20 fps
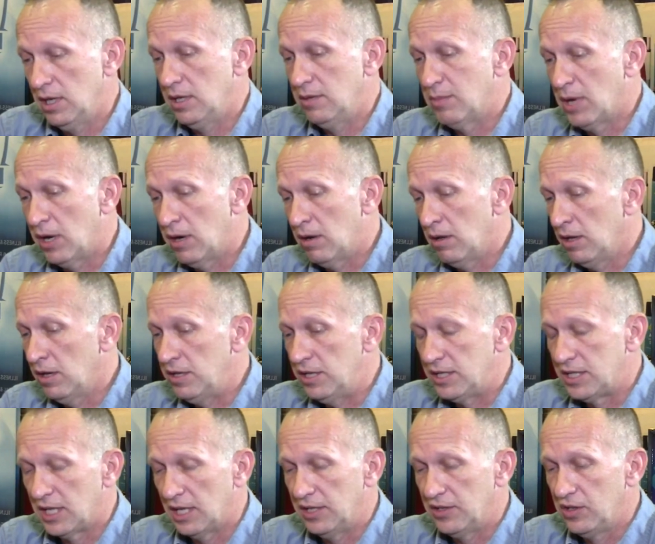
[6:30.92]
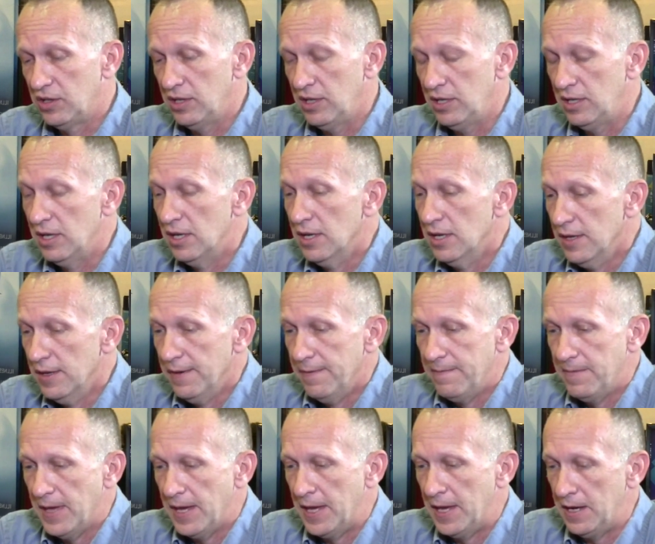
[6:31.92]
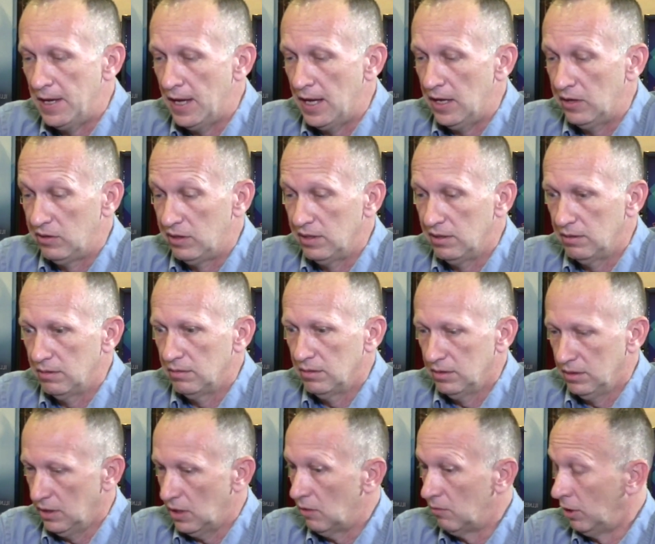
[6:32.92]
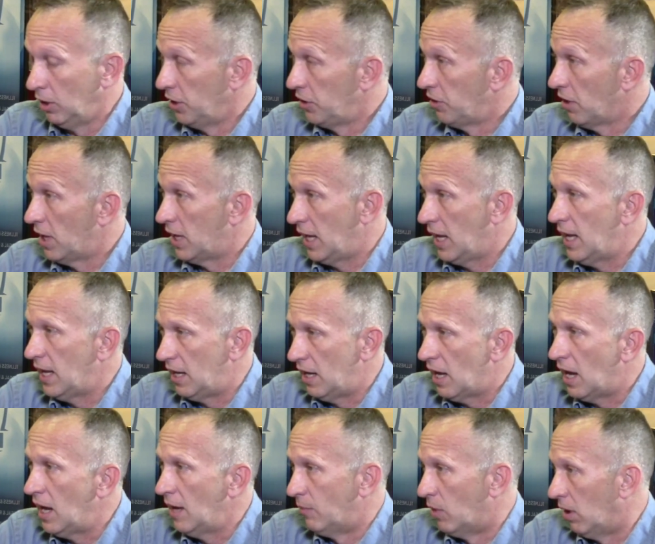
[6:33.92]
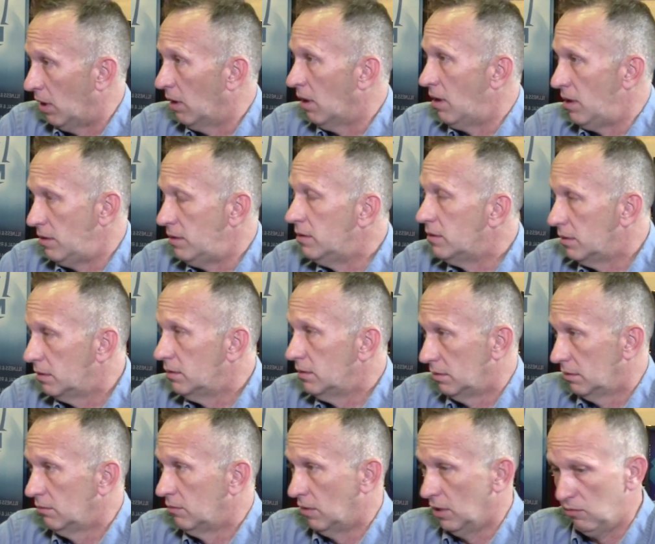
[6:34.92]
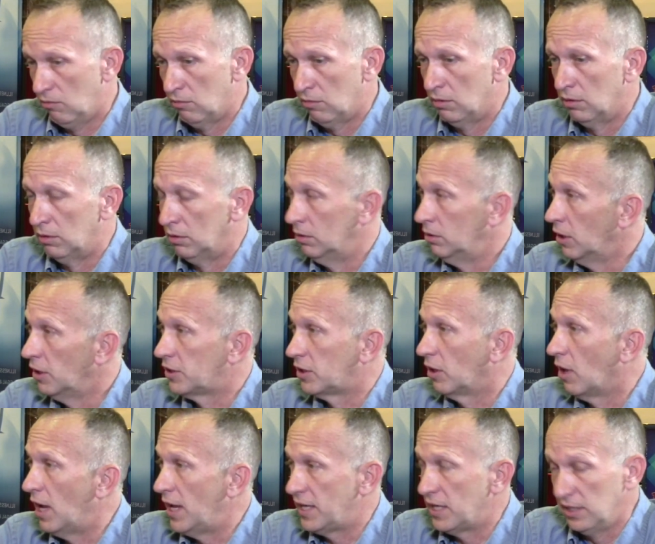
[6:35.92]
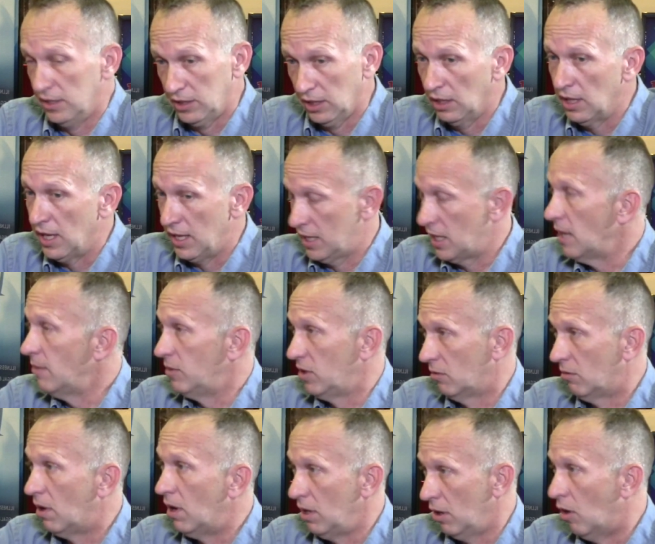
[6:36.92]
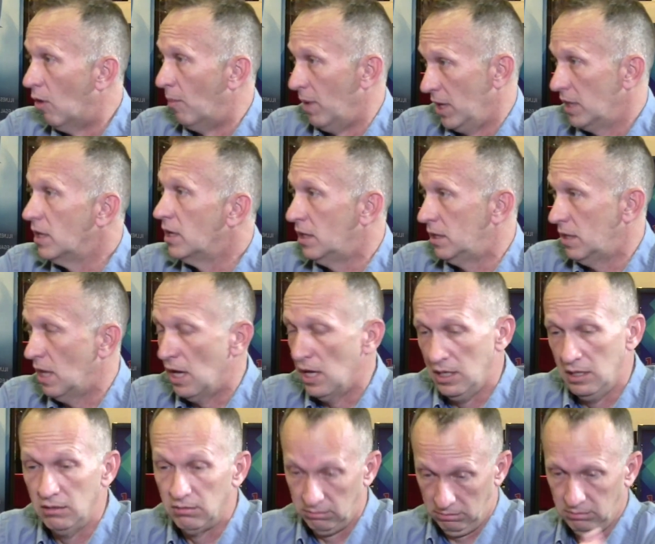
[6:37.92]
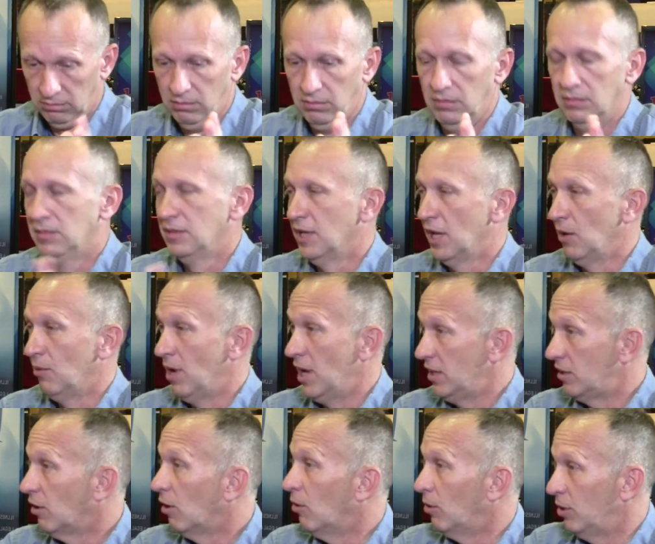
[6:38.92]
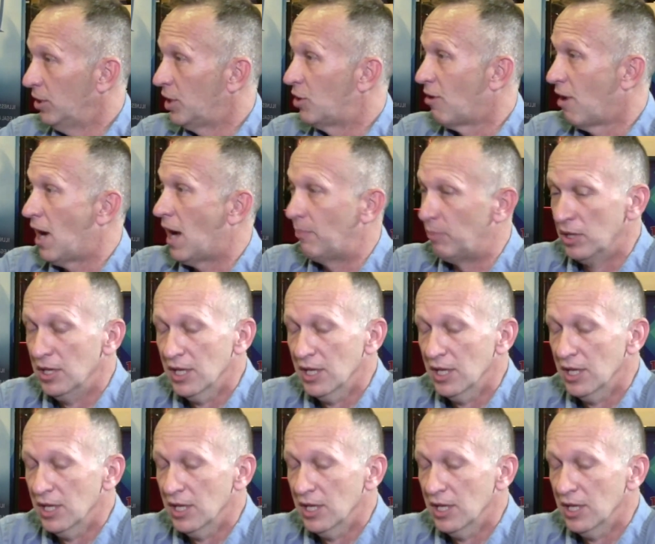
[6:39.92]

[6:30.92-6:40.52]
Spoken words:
and Maryland and Tennessee, and I really thought I had an eyeball on what rural looked like until I came to Wyoming, and then I went, holy crap.